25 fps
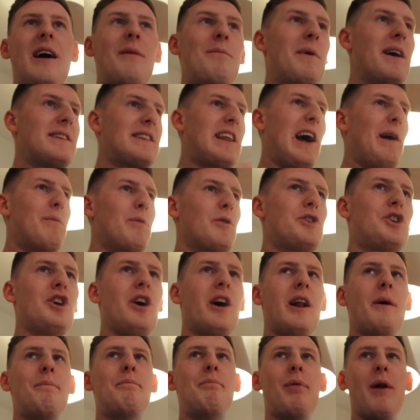and my dad was
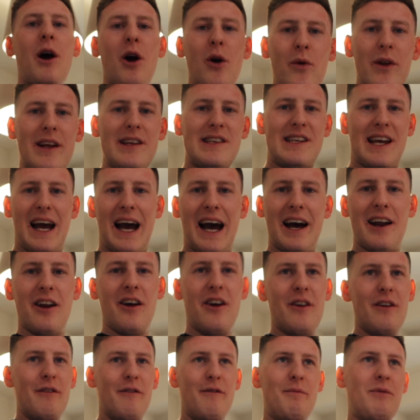trying to blow this
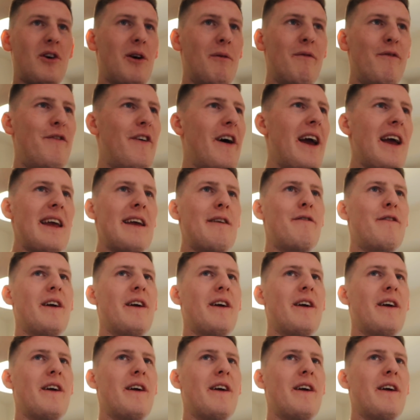cannon confetti